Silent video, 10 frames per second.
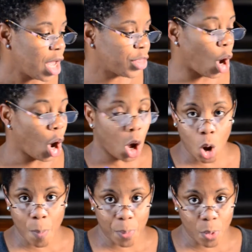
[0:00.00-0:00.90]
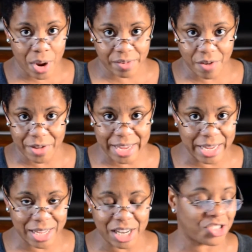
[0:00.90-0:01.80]
The whole point of
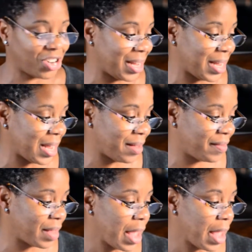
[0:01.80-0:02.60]
English is